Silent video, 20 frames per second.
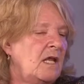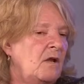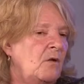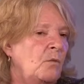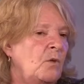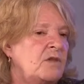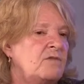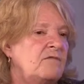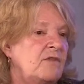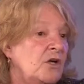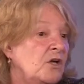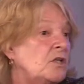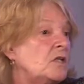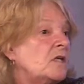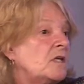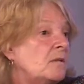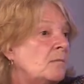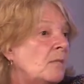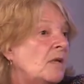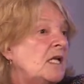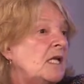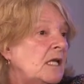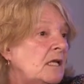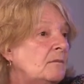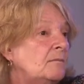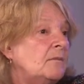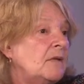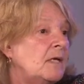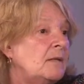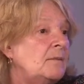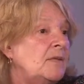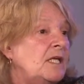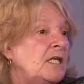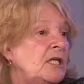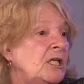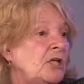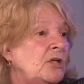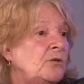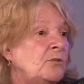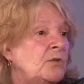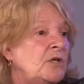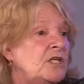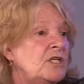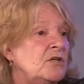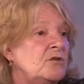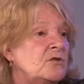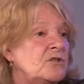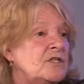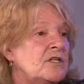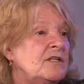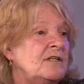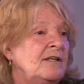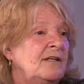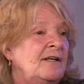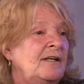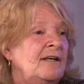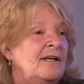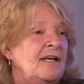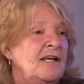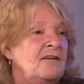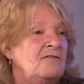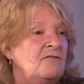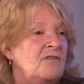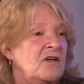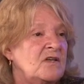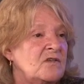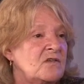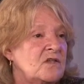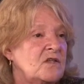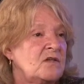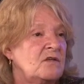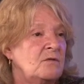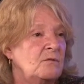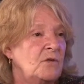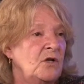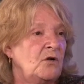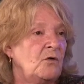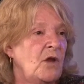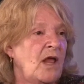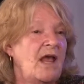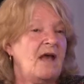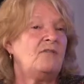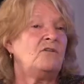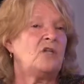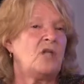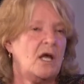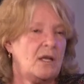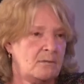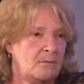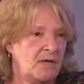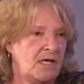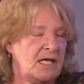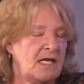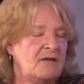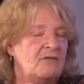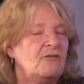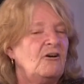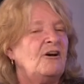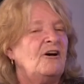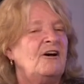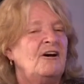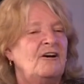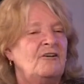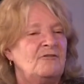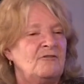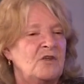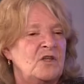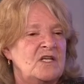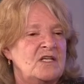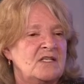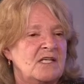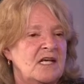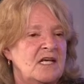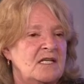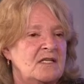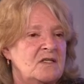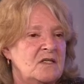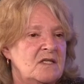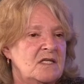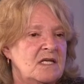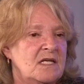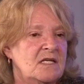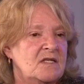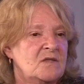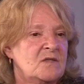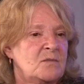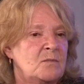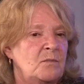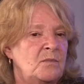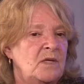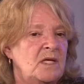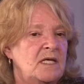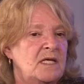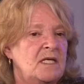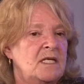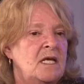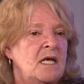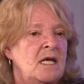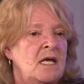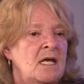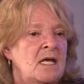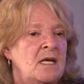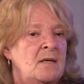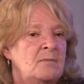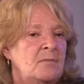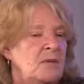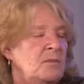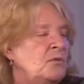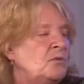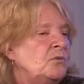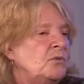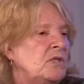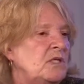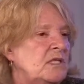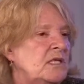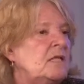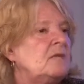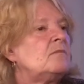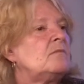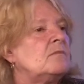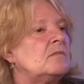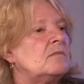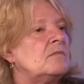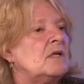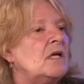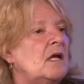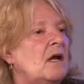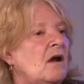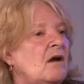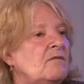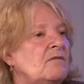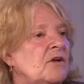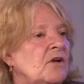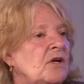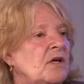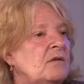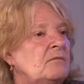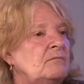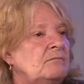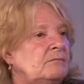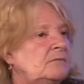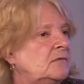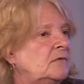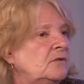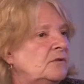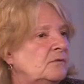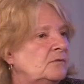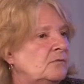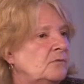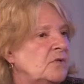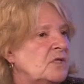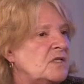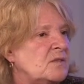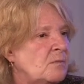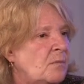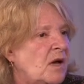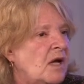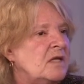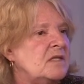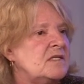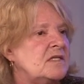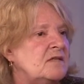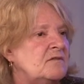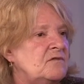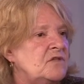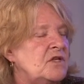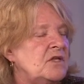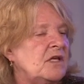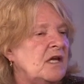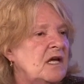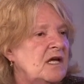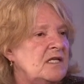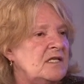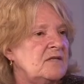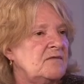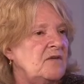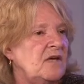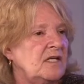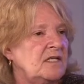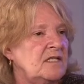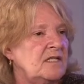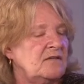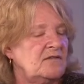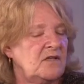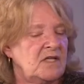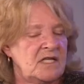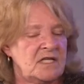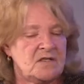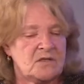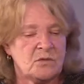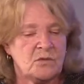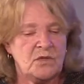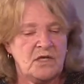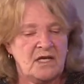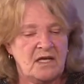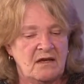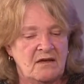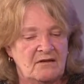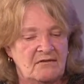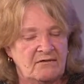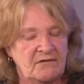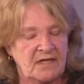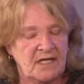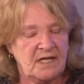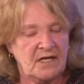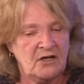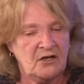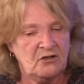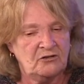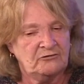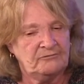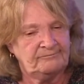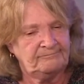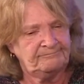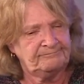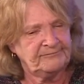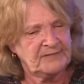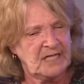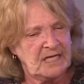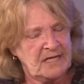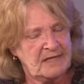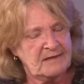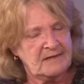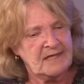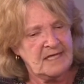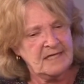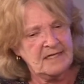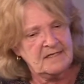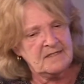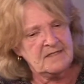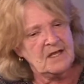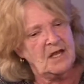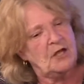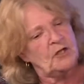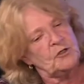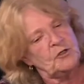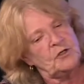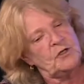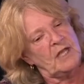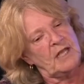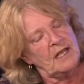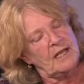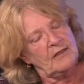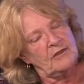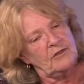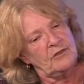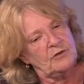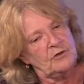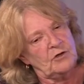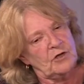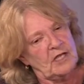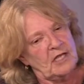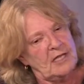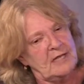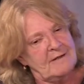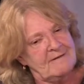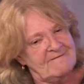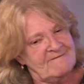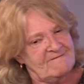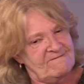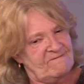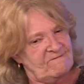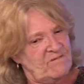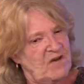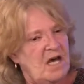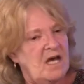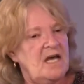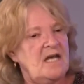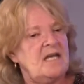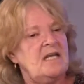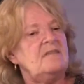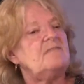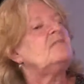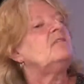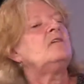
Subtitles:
with very little money. I mean, you know, we don't have a lot of money for these kinds of things, but people really are very responsive to the kinds of activities. We have now, I think it's 135